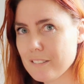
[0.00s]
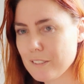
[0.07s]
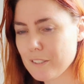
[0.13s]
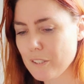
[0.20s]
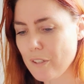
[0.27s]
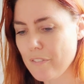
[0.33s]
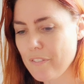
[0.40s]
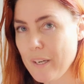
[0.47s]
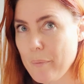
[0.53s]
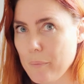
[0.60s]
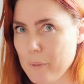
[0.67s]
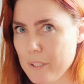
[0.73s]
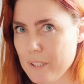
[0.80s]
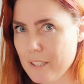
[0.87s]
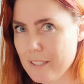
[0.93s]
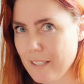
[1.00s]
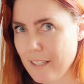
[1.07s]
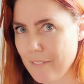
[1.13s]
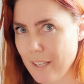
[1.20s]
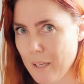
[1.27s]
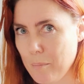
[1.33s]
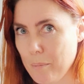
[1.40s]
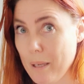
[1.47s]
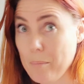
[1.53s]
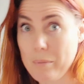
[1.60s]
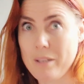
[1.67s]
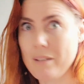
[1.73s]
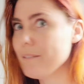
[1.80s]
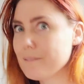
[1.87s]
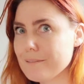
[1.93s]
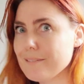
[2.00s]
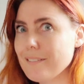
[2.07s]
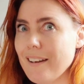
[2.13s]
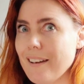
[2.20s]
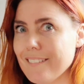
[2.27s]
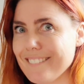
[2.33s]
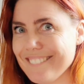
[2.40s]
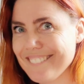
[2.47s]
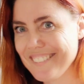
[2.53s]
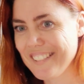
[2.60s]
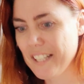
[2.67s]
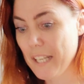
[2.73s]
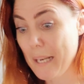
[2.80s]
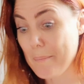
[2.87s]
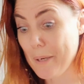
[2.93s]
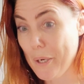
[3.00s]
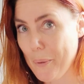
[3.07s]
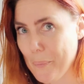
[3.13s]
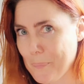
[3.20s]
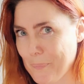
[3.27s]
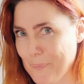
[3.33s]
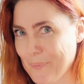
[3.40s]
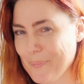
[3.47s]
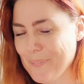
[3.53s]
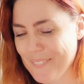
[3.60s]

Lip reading: So if anyone wants to see if they can beat me, yeah, let me know.